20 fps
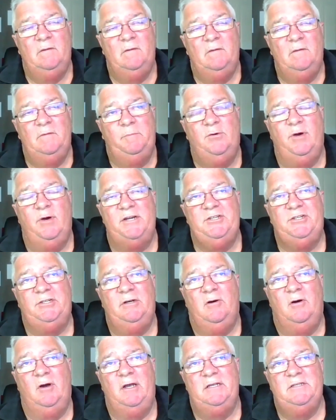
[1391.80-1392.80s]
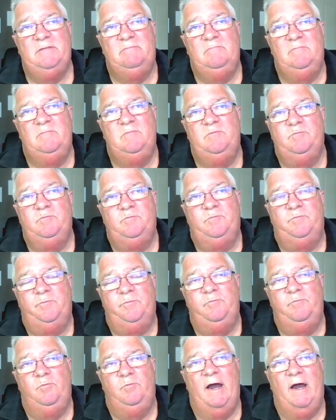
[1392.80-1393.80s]
the big question I
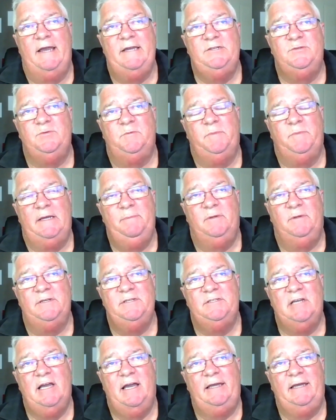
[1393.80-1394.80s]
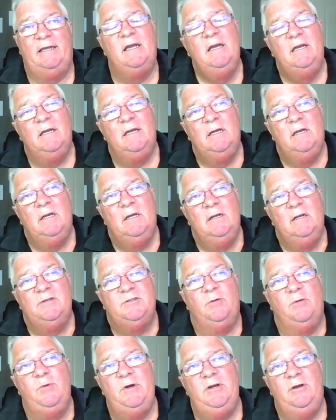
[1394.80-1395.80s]
raise with people is saying, so
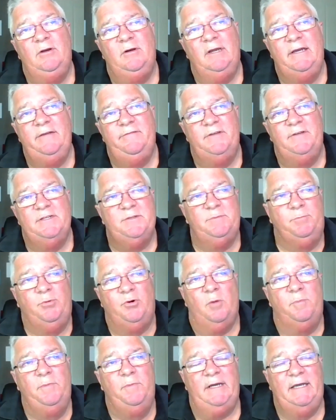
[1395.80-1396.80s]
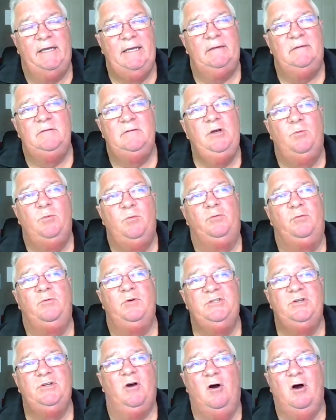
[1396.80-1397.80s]
when you leave this property and you want to
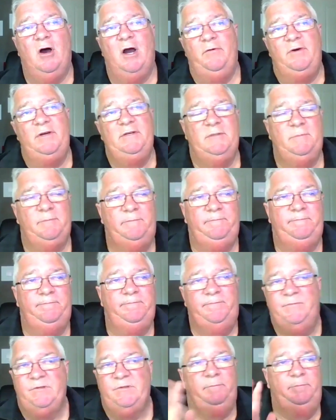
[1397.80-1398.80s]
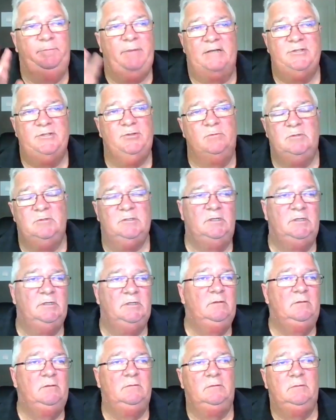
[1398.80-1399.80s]
retire into to
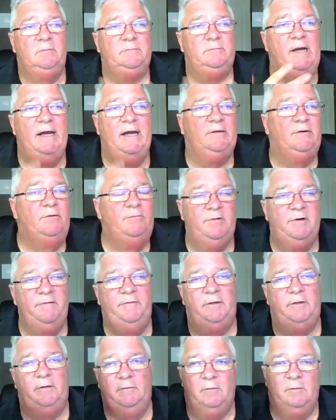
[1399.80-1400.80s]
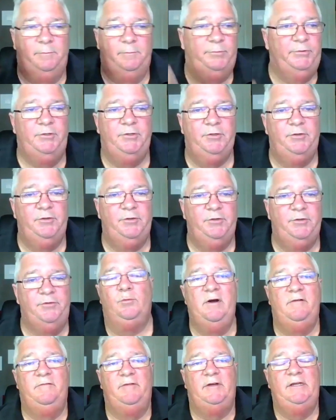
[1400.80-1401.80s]
Busselton or Margaret River or Perth
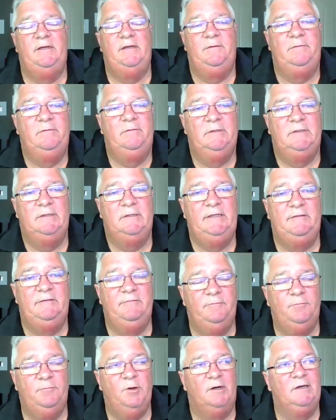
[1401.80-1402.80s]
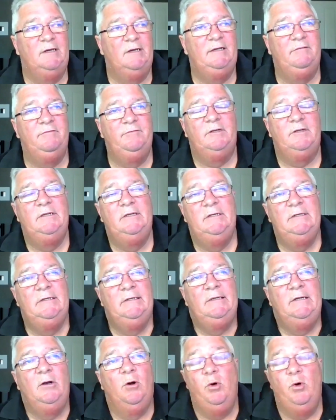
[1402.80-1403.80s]
or wherever you live, want to live,
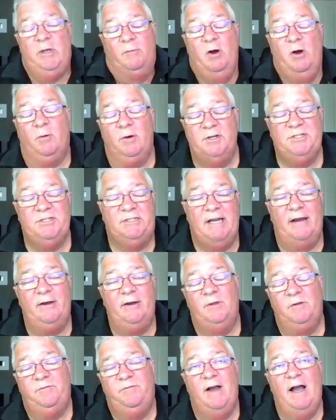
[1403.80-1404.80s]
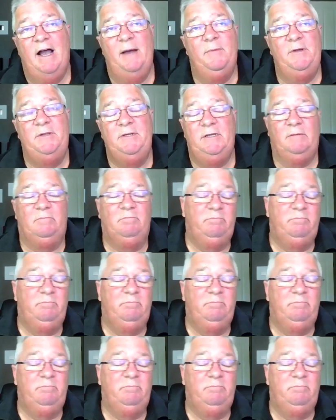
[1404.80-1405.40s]
or you might want to stay on the farm and your